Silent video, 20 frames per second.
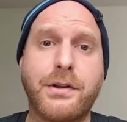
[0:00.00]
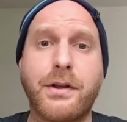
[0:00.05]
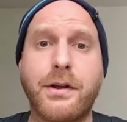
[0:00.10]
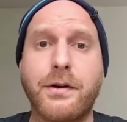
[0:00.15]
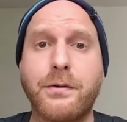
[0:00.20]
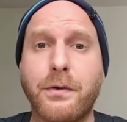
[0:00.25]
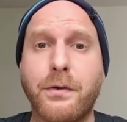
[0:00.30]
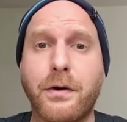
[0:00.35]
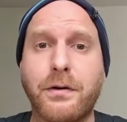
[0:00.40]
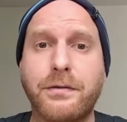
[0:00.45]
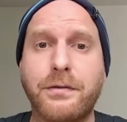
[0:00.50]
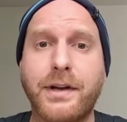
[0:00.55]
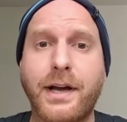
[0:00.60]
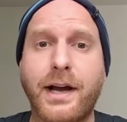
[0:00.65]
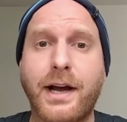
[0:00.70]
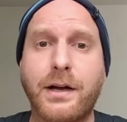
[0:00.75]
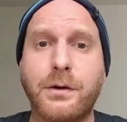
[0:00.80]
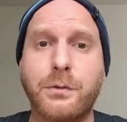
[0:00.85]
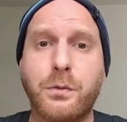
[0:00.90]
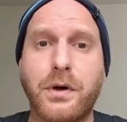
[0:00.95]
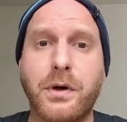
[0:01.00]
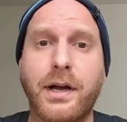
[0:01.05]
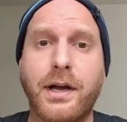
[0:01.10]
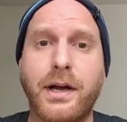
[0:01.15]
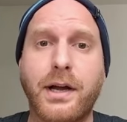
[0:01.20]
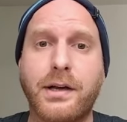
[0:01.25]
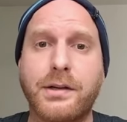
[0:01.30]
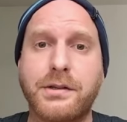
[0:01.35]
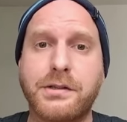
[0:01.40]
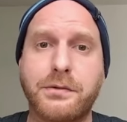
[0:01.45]
the involved hardware
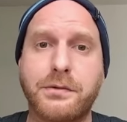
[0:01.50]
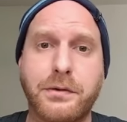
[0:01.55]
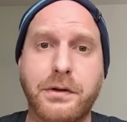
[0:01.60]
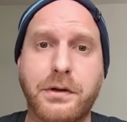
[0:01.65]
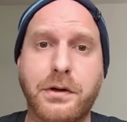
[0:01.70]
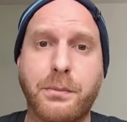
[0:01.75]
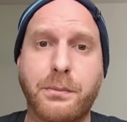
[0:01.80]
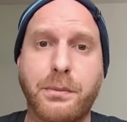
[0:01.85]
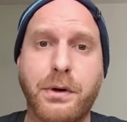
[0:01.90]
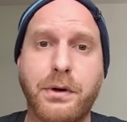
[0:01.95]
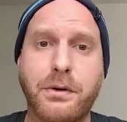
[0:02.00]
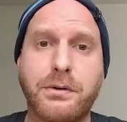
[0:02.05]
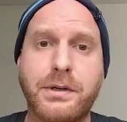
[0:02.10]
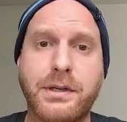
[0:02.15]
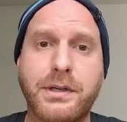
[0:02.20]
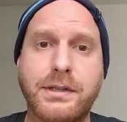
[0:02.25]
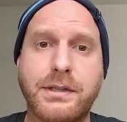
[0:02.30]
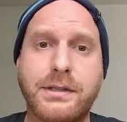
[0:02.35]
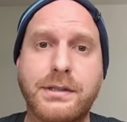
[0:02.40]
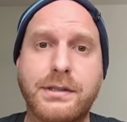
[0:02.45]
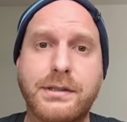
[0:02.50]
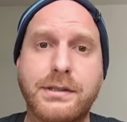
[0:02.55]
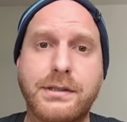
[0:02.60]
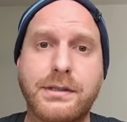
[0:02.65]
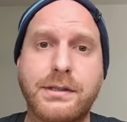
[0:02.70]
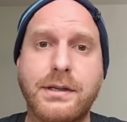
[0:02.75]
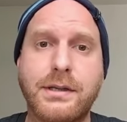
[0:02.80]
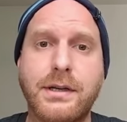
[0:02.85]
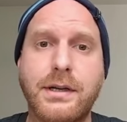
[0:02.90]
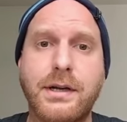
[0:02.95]
and software components